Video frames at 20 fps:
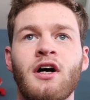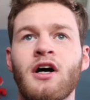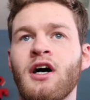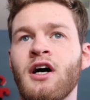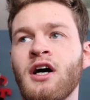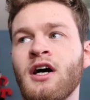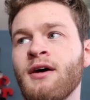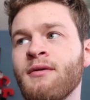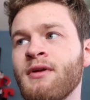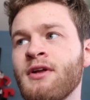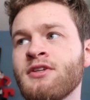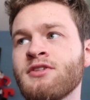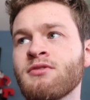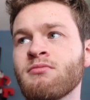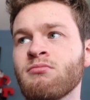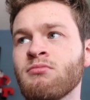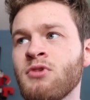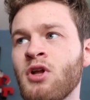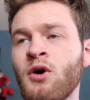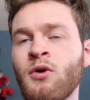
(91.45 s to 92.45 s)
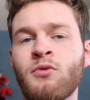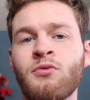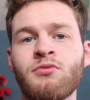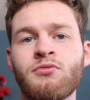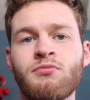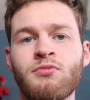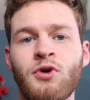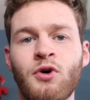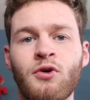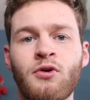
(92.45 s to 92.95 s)
Um, that's low
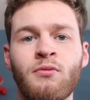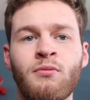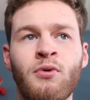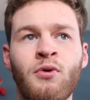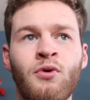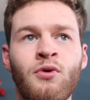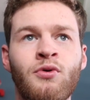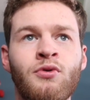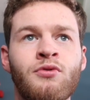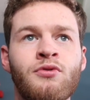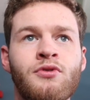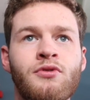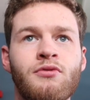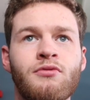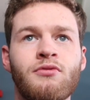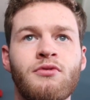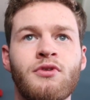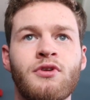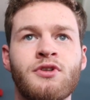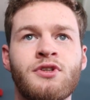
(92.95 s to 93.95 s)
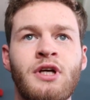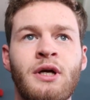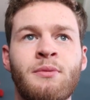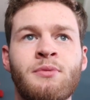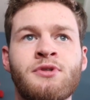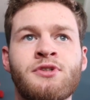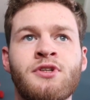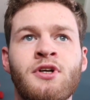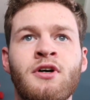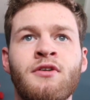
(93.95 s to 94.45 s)
totem pole type
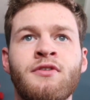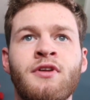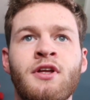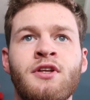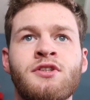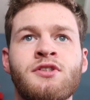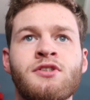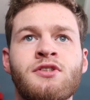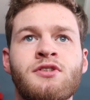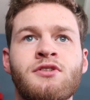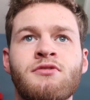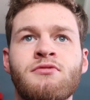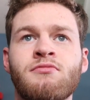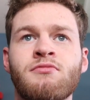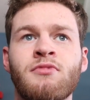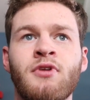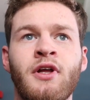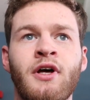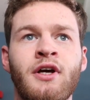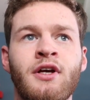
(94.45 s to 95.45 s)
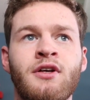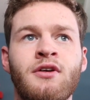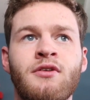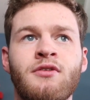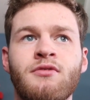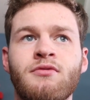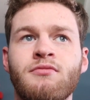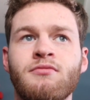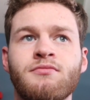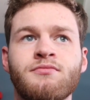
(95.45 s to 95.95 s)
of stuff. That's
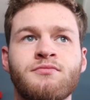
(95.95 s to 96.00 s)
like,